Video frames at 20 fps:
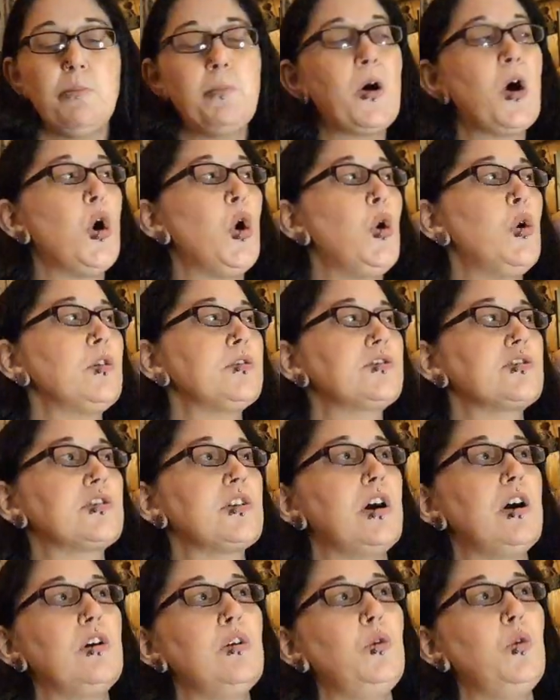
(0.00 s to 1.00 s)
but
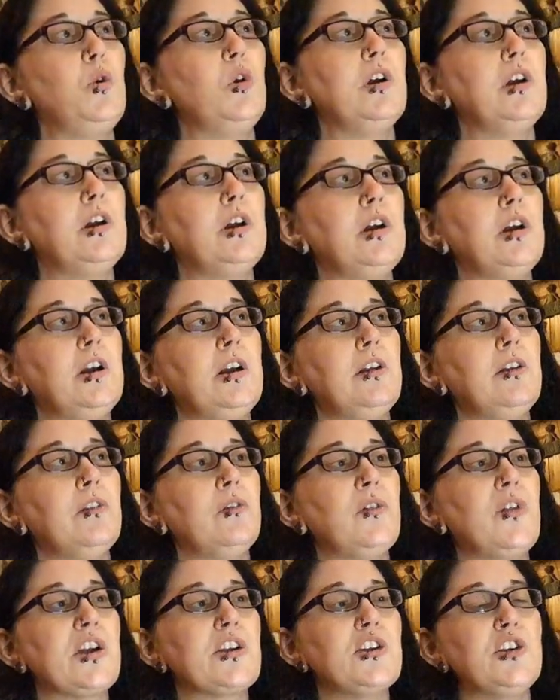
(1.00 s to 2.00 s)
also
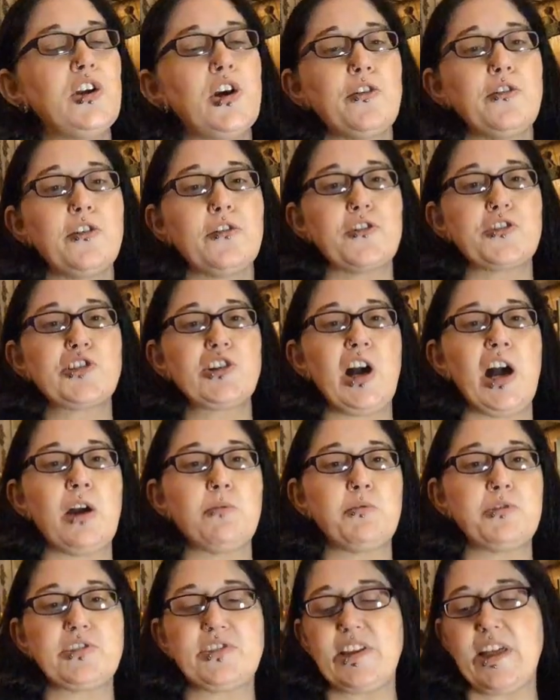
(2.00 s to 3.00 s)
that you know that the
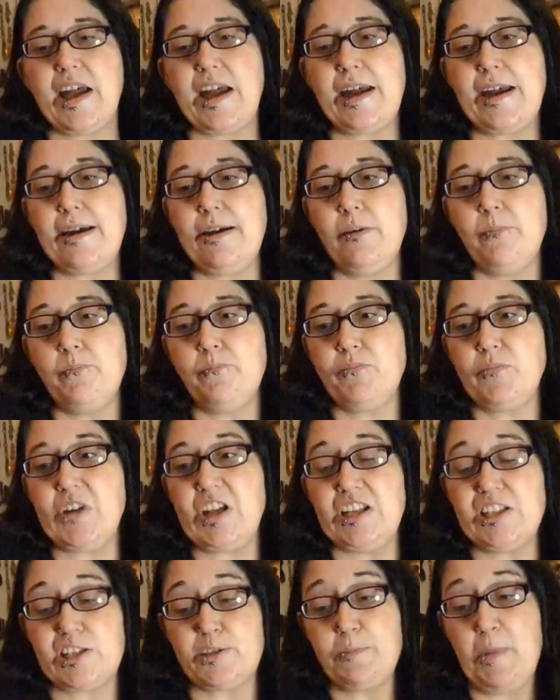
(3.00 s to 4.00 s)
child was there
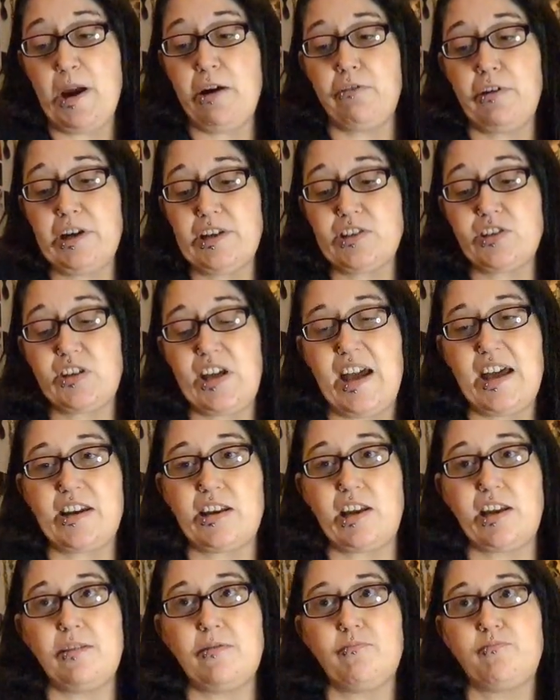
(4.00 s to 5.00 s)
in spirit
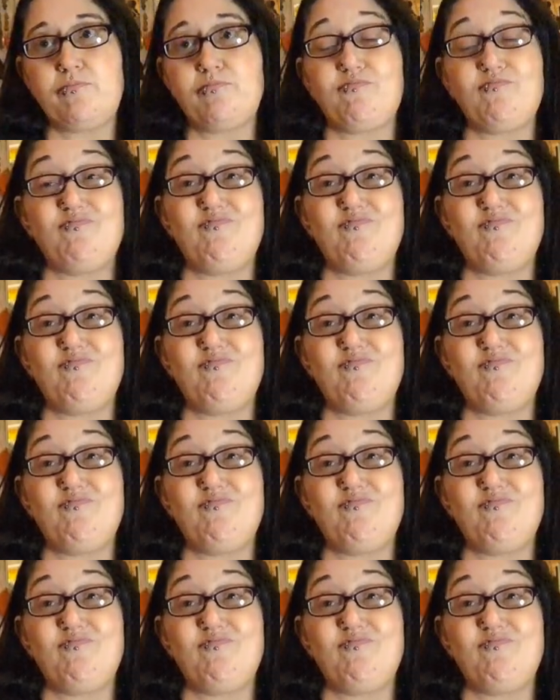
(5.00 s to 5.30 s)
and in